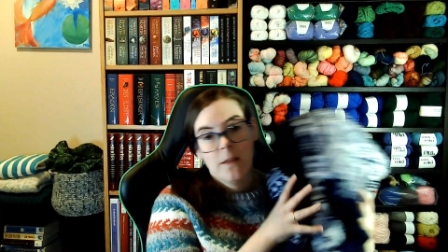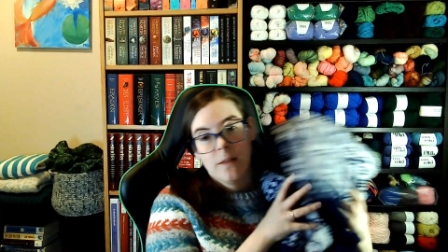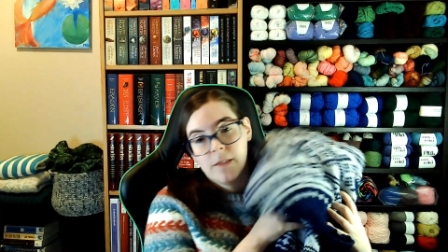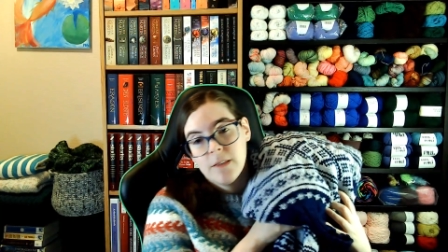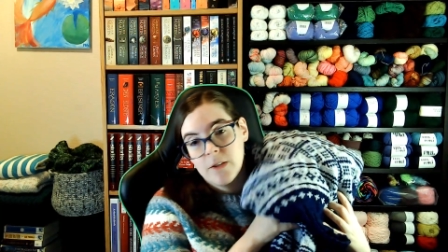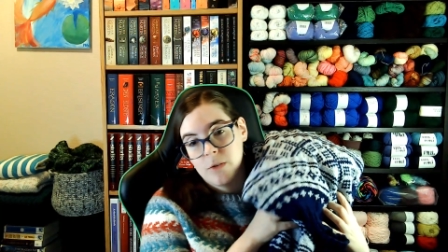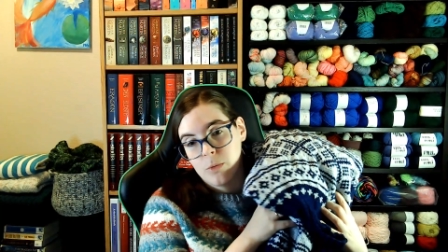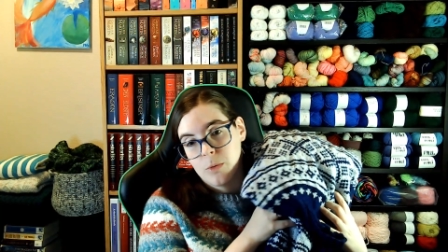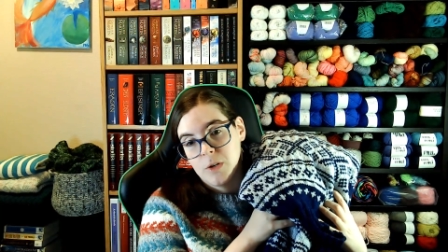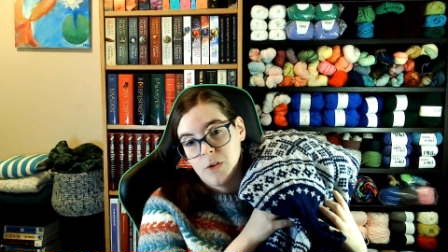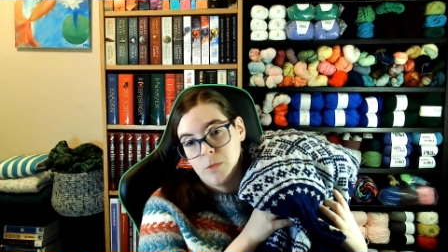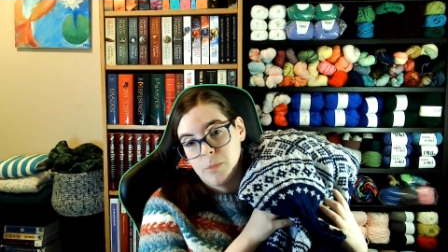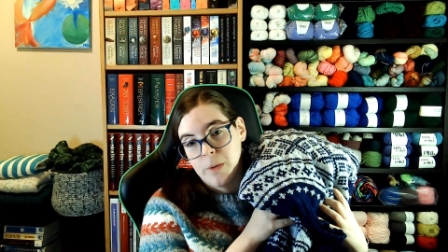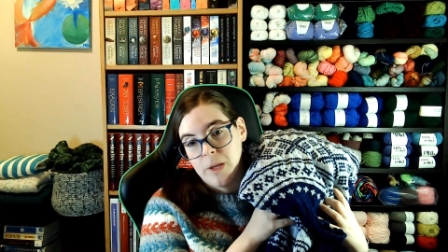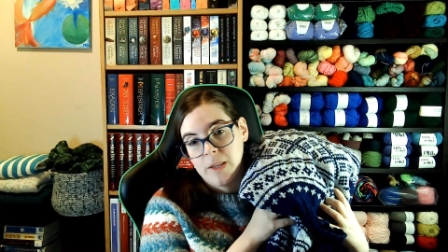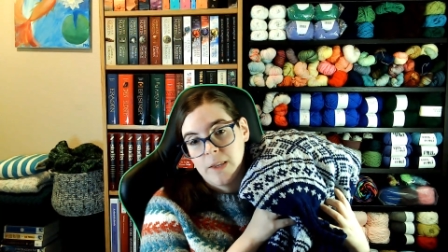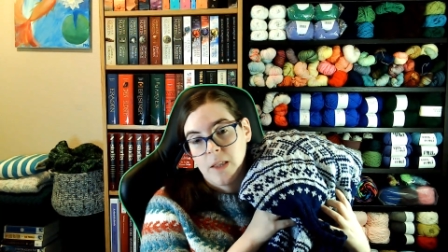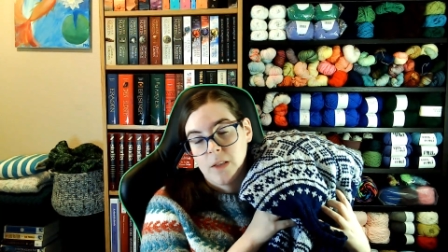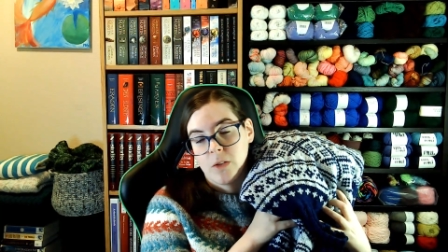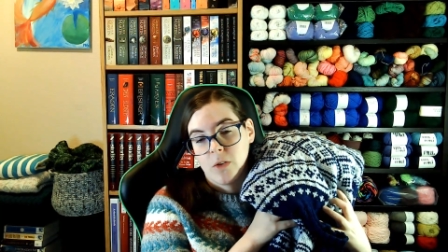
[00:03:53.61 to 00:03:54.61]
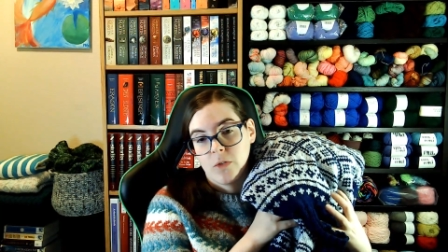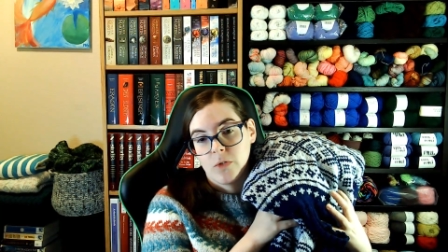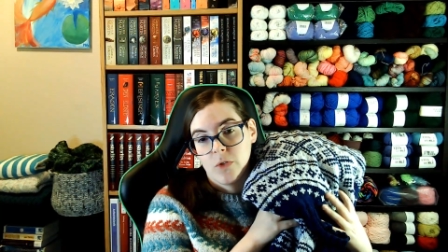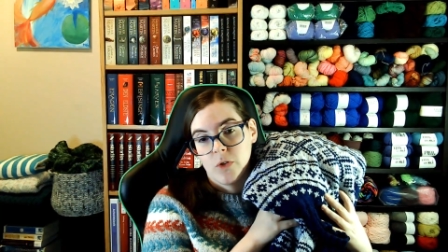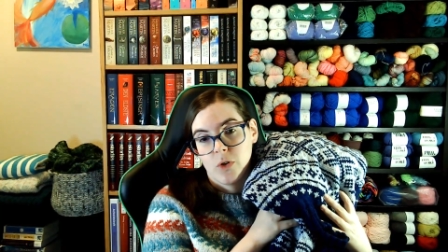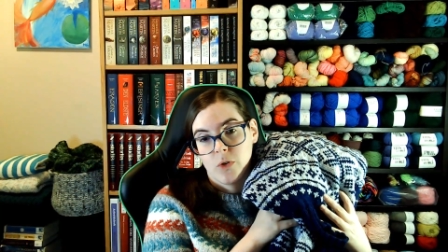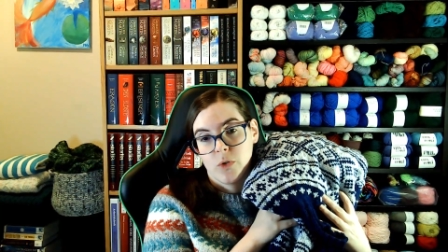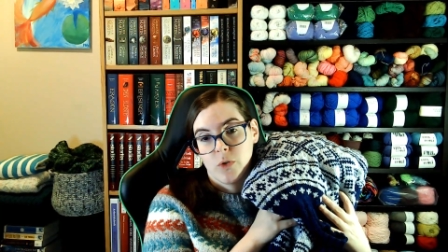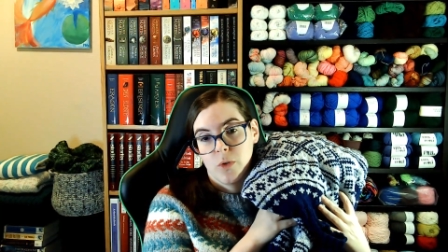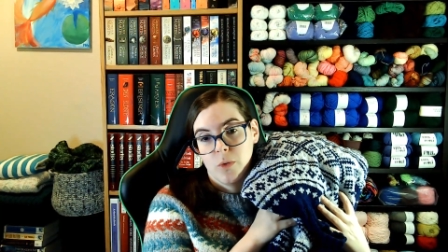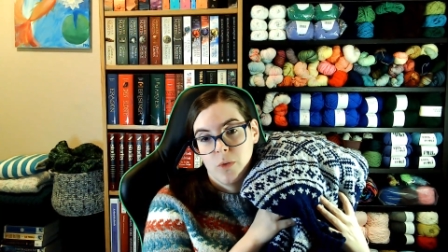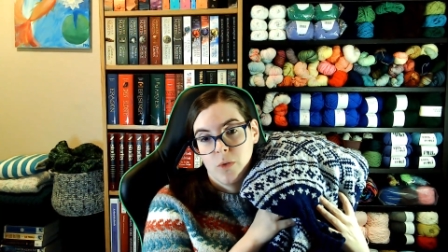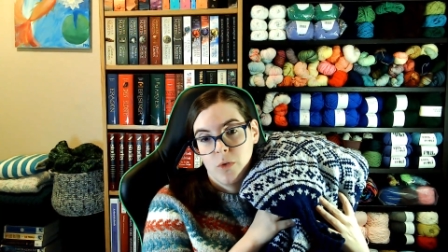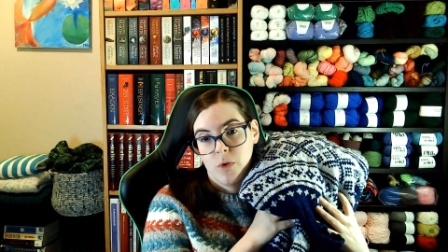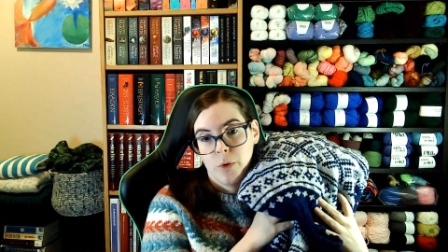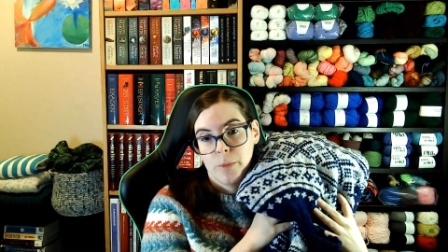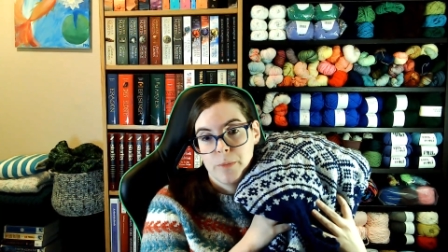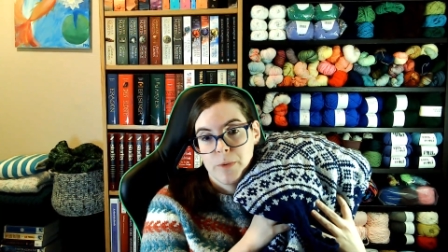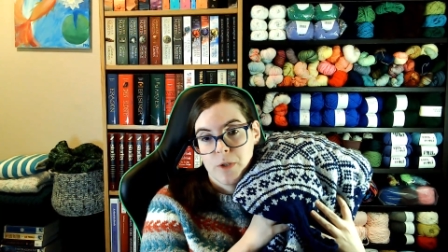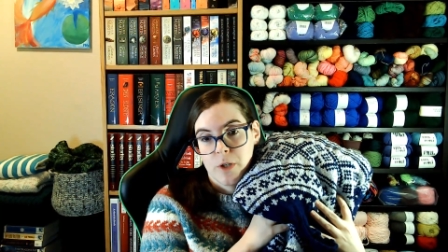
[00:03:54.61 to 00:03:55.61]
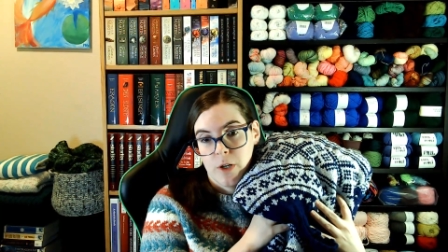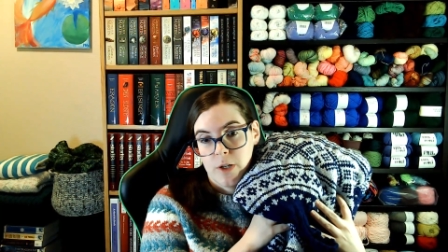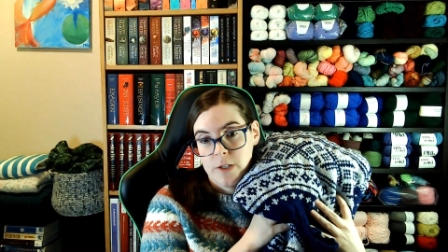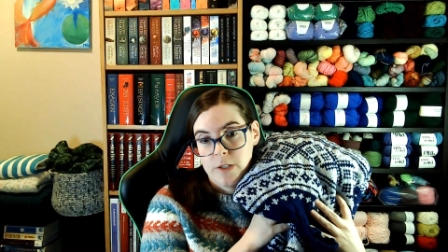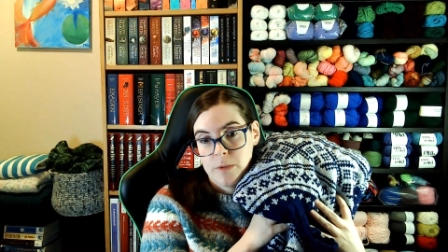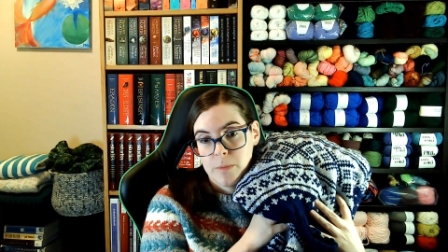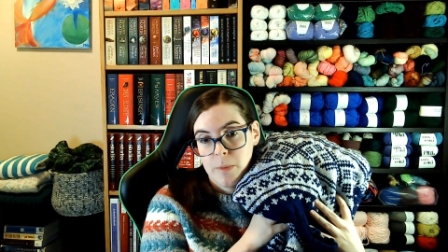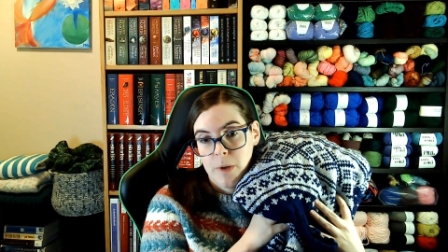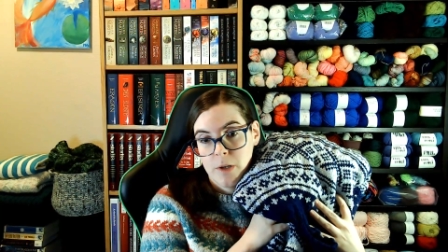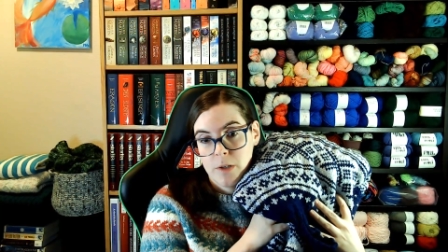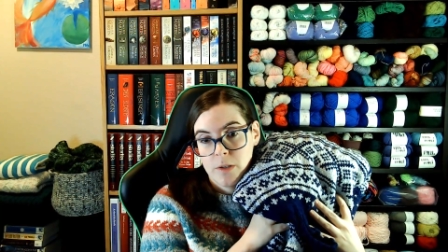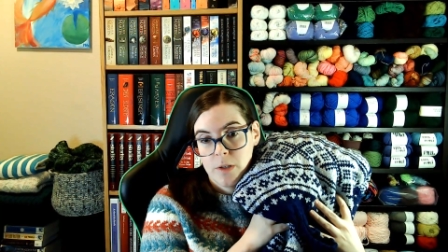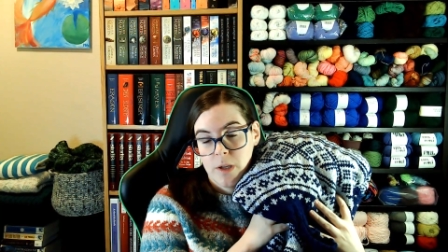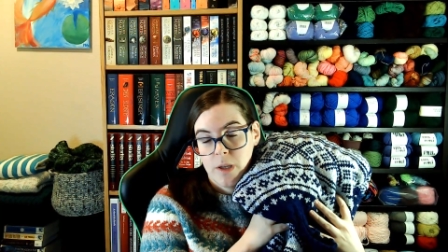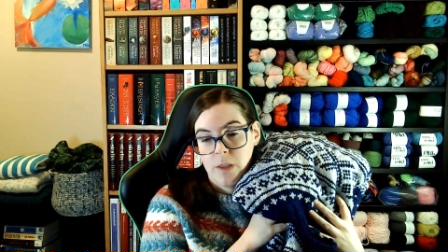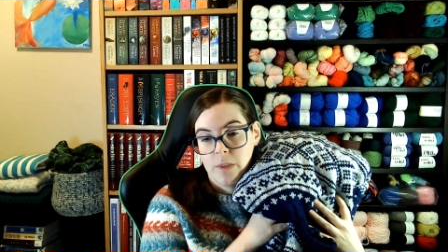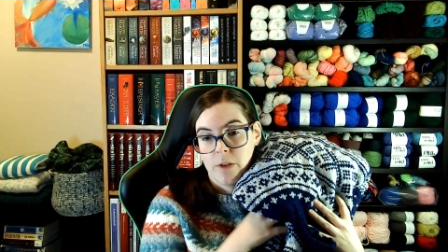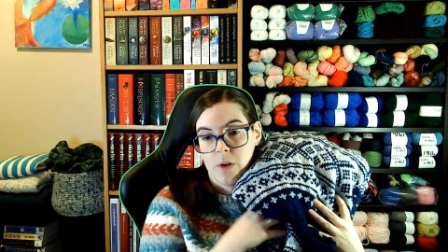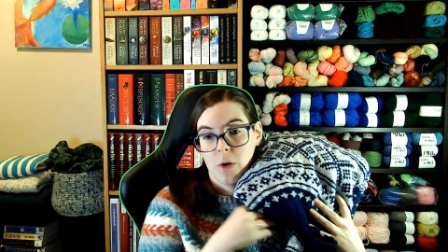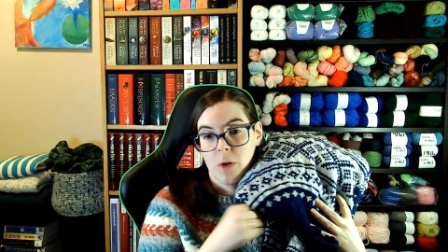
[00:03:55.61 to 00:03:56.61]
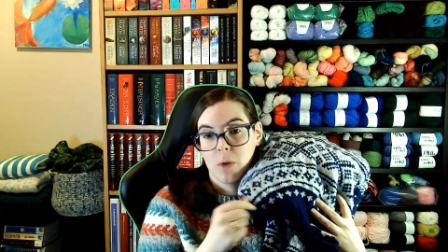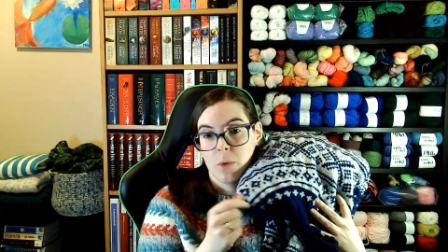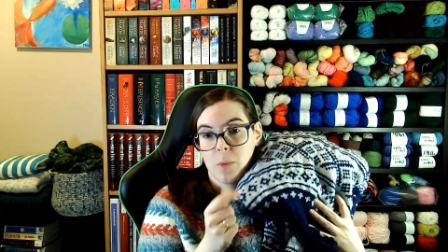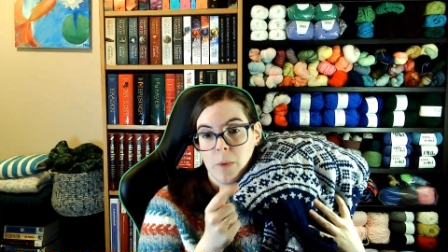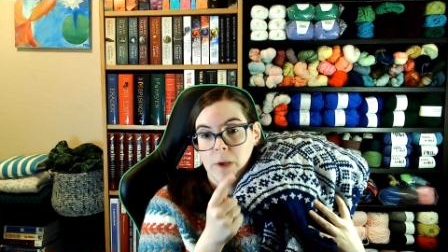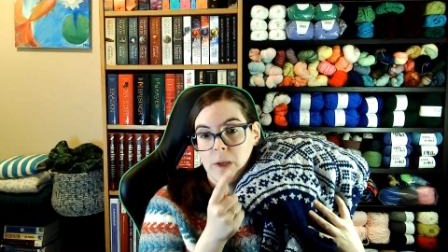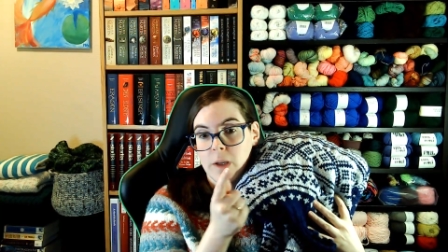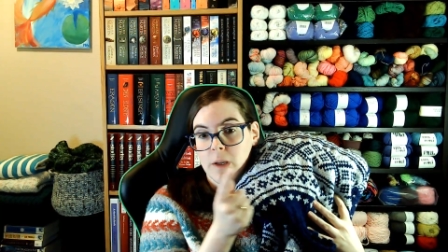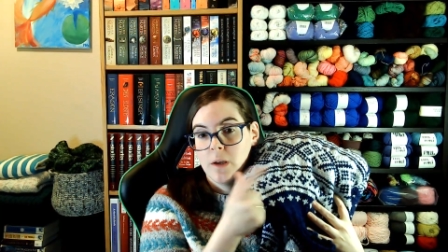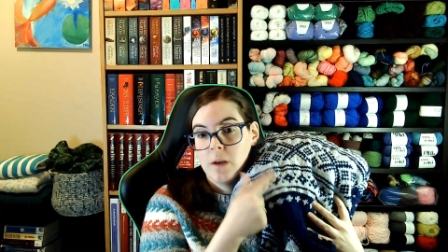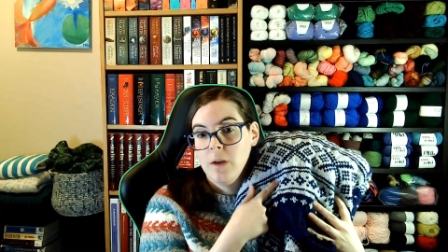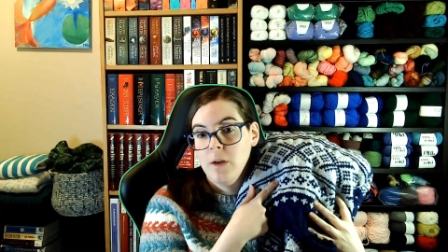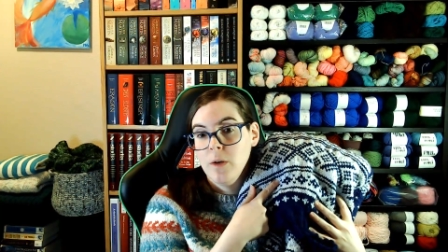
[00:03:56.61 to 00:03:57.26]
This one is made out of drops Karisma in the colorway